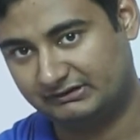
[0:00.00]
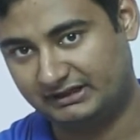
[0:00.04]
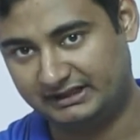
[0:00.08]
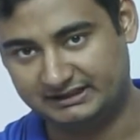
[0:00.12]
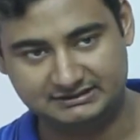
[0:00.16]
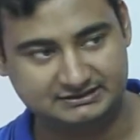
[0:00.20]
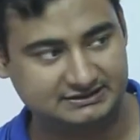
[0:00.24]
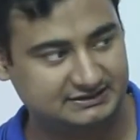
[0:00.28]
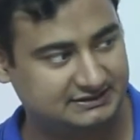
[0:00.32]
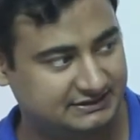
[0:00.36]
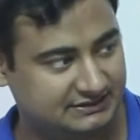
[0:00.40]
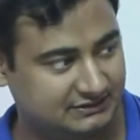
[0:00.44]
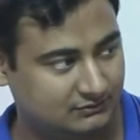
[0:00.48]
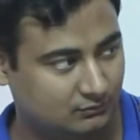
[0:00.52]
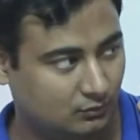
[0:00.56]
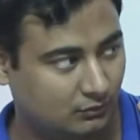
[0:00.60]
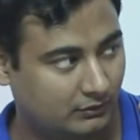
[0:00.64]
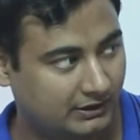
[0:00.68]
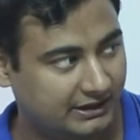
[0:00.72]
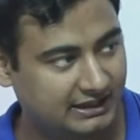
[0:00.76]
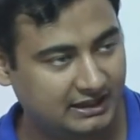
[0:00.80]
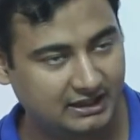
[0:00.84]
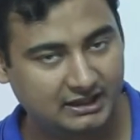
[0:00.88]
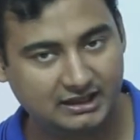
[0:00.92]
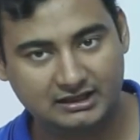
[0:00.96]
Like, this is
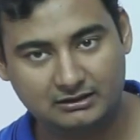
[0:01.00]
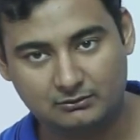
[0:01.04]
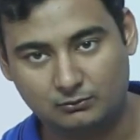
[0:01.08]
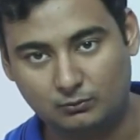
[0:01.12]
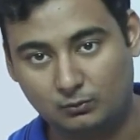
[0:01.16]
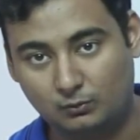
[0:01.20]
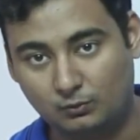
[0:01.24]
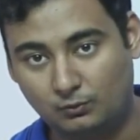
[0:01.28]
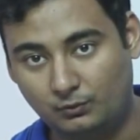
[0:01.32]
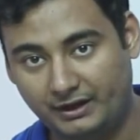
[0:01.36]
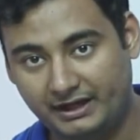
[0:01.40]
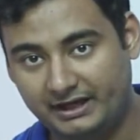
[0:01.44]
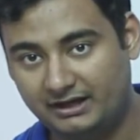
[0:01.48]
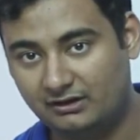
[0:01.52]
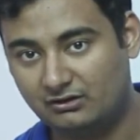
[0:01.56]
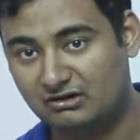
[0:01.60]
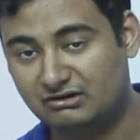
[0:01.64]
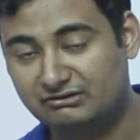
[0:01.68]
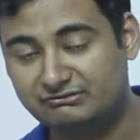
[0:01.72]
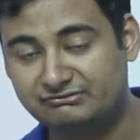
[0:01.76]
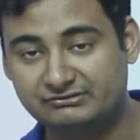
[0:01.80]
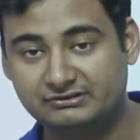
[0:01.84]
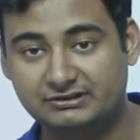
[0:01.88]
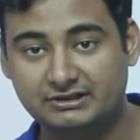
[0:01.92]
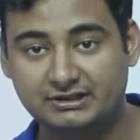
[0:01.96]
way
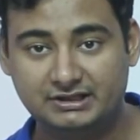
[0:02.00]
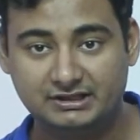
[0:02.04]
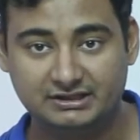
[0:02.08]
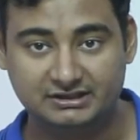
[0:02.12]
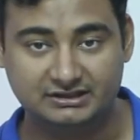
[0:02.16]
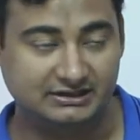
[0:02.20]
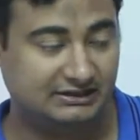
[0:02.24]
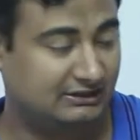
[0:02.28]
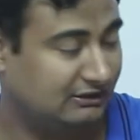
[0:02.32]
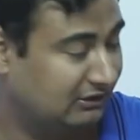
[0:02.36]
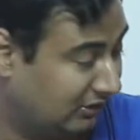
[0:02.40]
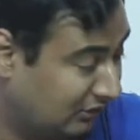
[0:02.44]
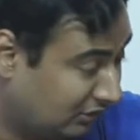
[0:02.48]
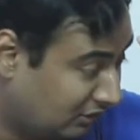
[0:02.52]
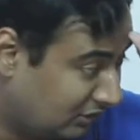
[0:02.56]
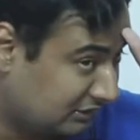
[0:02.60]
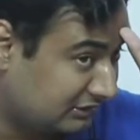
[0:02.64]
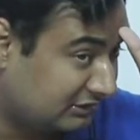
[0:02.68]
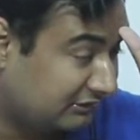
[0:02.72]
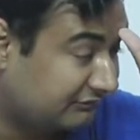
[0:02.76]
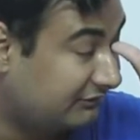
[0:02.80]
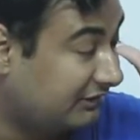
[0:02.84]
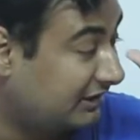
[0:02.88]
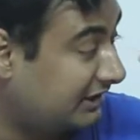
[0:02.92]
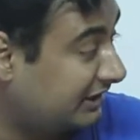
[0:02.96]
off.
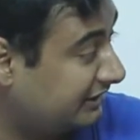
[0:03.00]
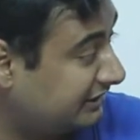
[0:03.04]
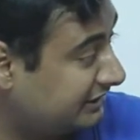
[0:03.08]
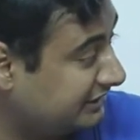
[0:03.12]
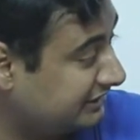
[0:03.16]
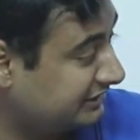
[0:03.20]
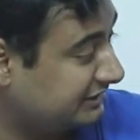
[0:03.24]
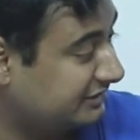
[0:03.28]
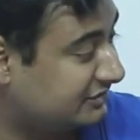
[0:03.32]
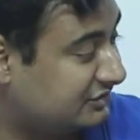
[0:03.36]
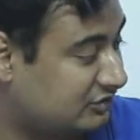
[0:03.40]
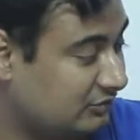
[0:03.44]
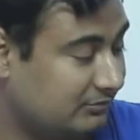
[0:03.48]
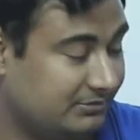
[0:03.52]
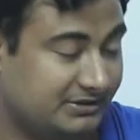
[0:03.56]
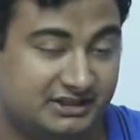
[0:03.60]
Lot of R&D needs to